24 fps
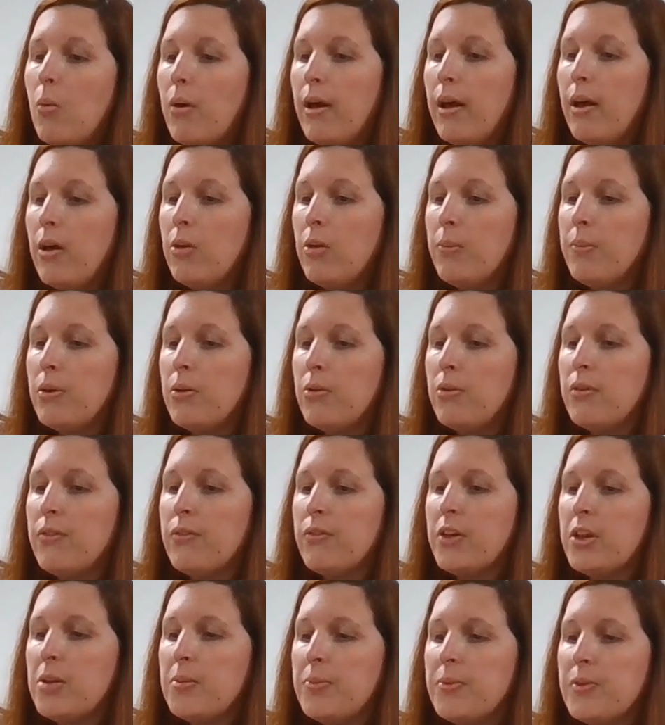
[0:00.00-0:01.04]
will help you
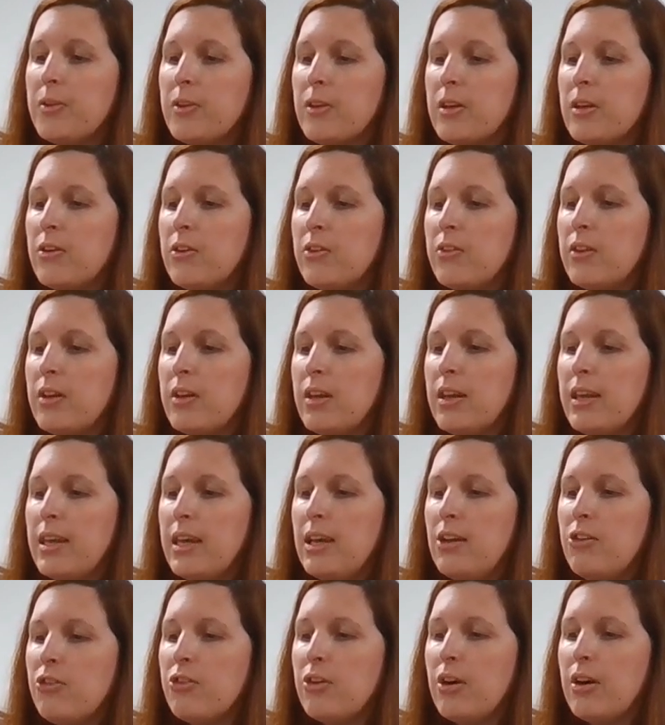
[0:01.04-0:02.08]
develop skills that
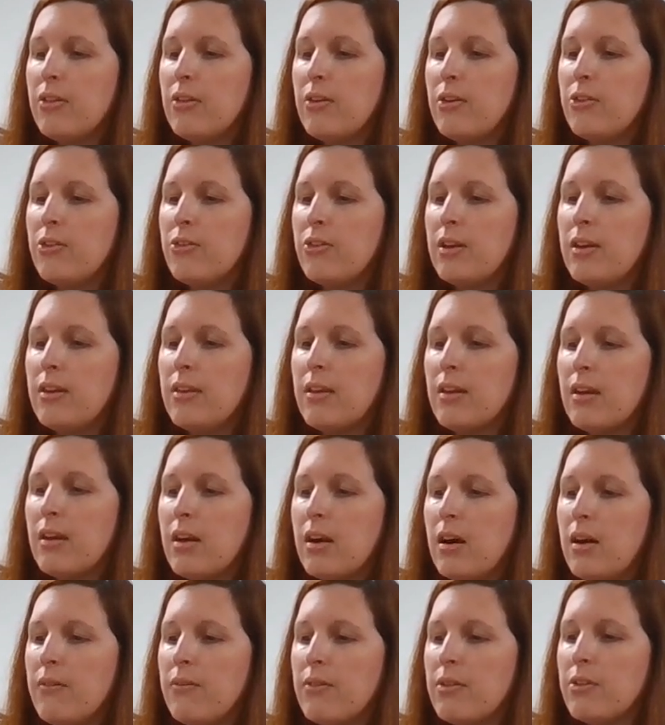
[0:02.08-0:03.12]
engage others in the
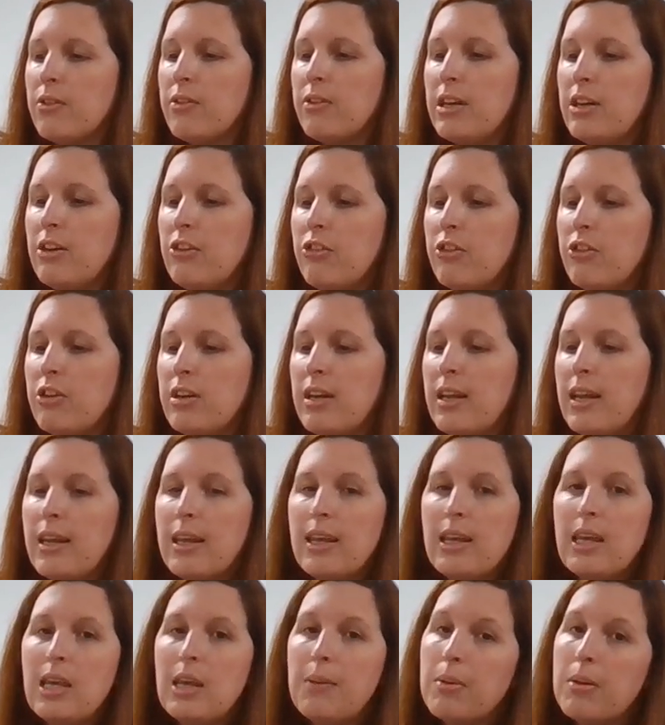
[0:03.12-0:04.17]
conversation
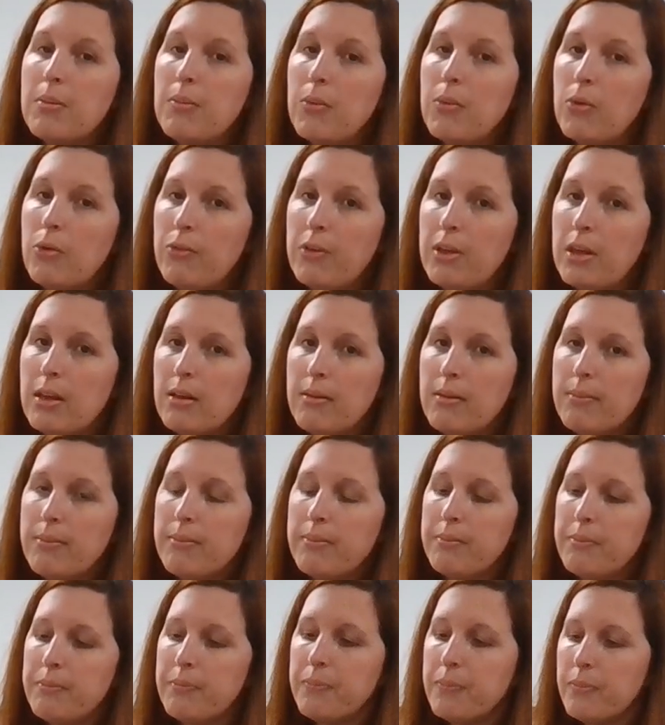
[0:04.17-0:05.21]
and keep it moving.
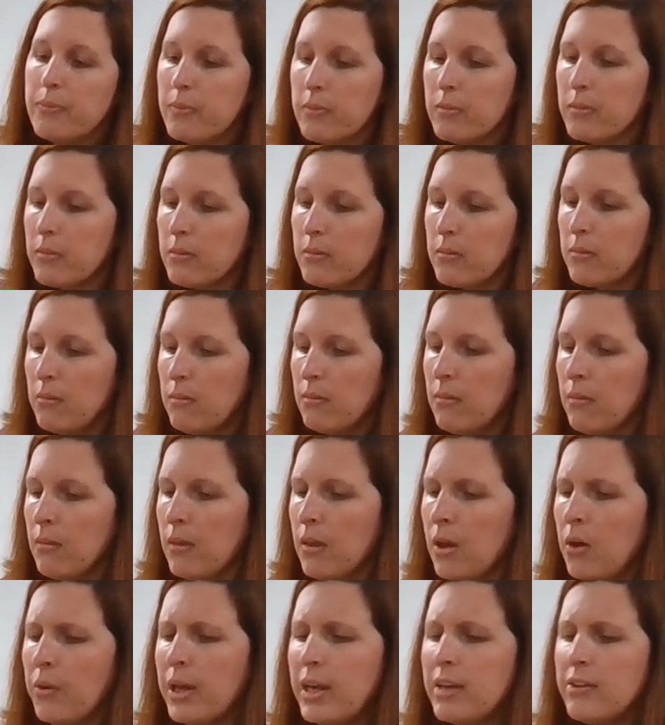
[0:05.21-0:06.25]

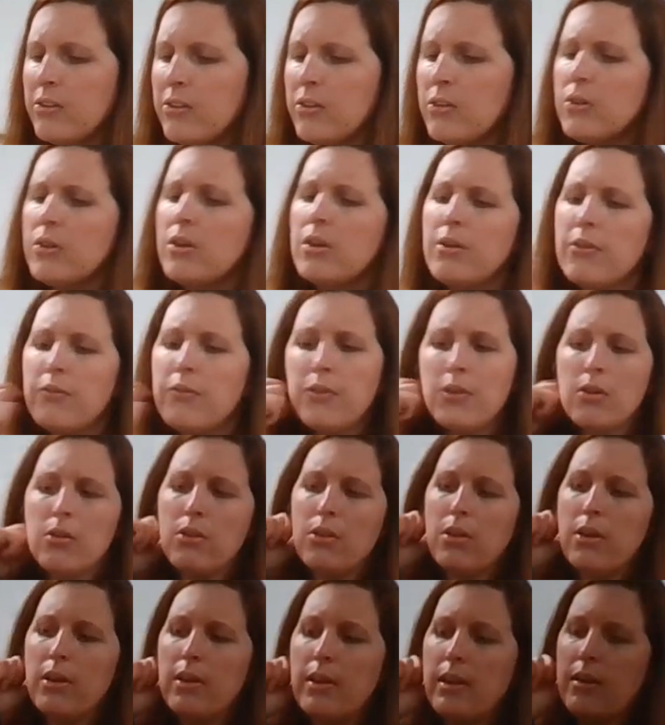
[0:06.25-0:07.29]
Okay, so if you
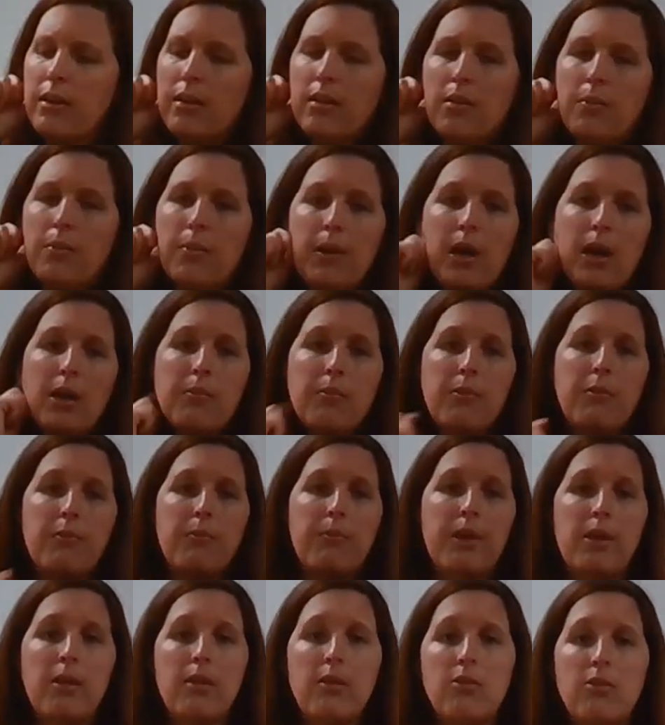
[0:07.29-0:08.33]
look down at the bottom
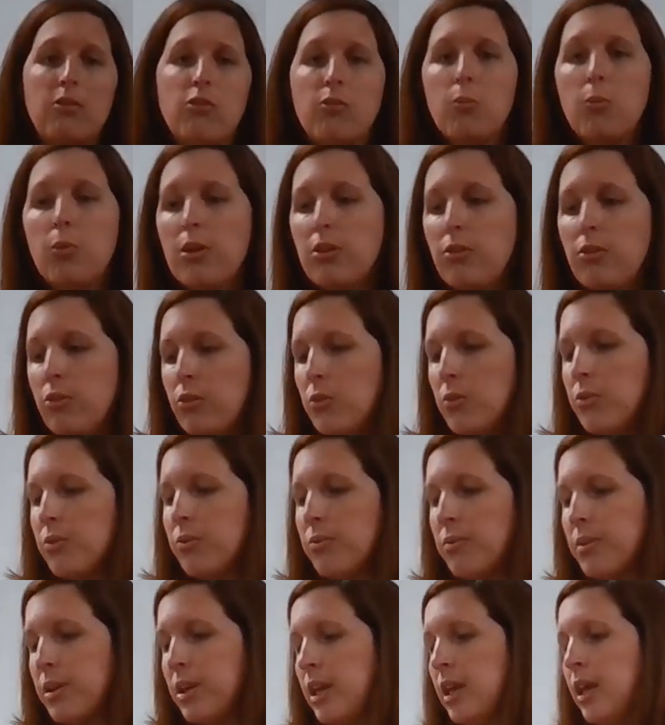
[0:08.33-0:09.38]
of page
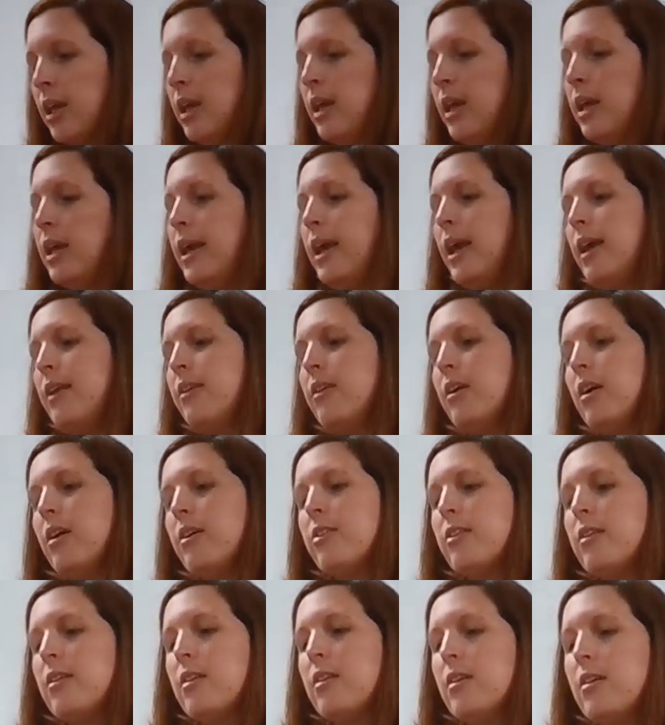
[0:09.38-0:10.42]
123, it
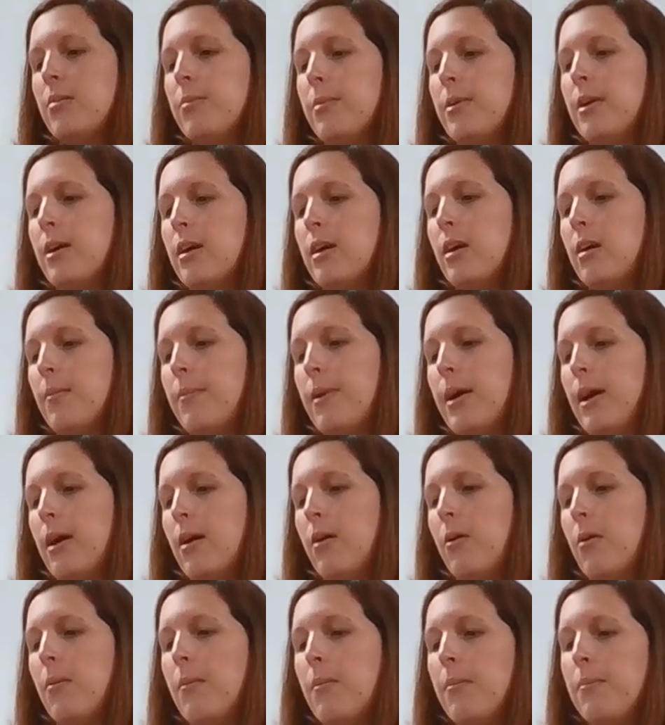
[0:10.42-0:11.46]
talks a little bit
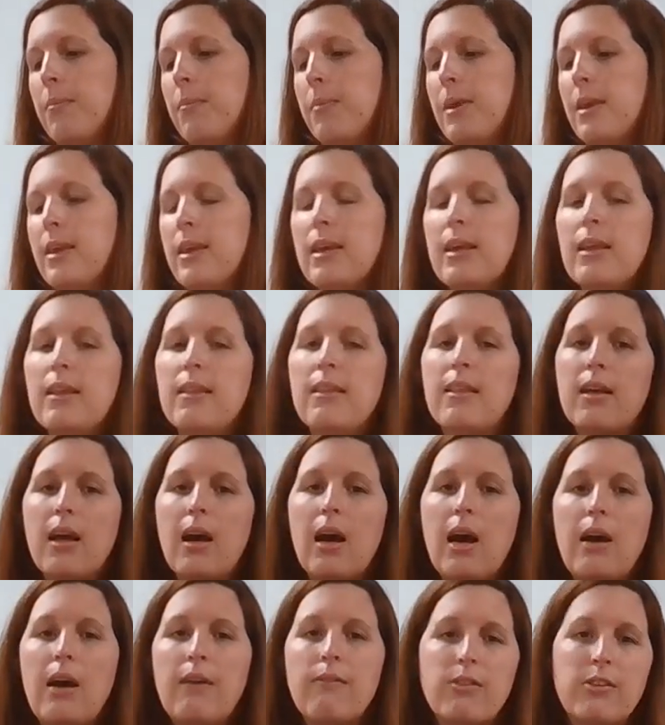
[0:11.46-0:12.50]
about begin the
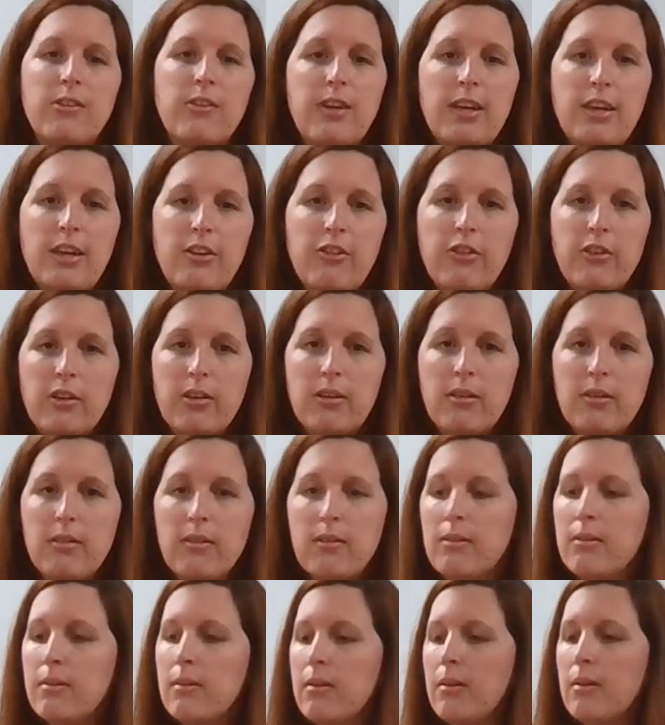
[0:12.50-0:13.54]
conversation,
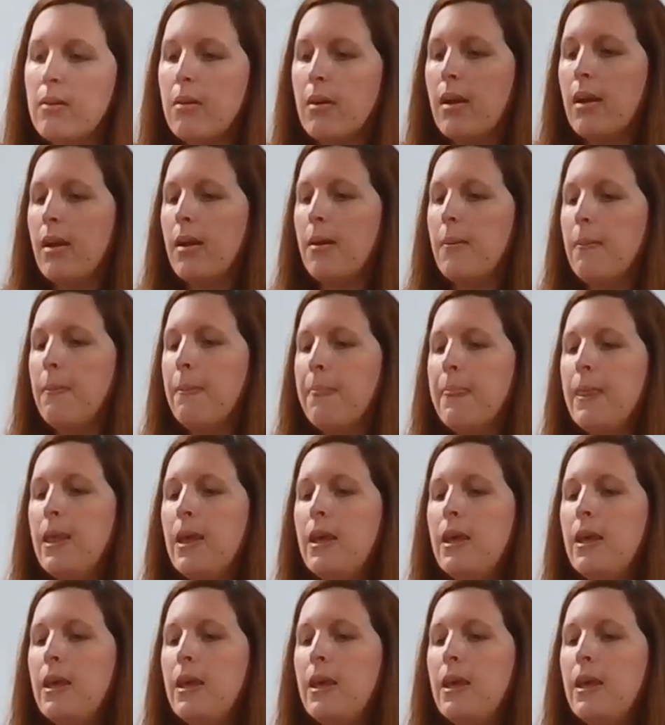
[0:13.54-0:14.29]
okay?